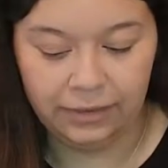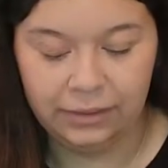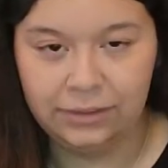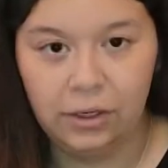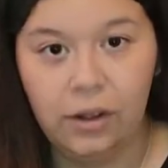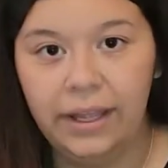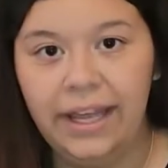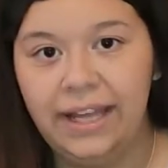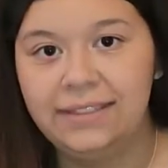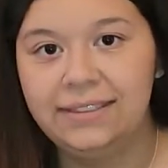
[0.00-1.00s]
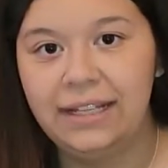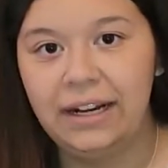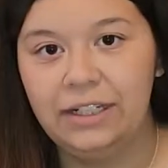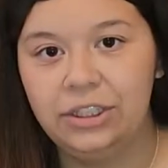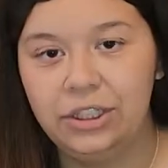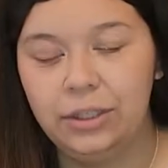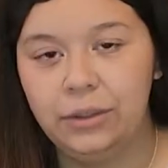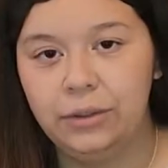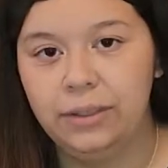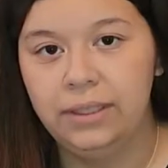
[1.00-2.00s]
the doll heads that I
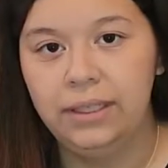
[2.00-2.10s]
showed,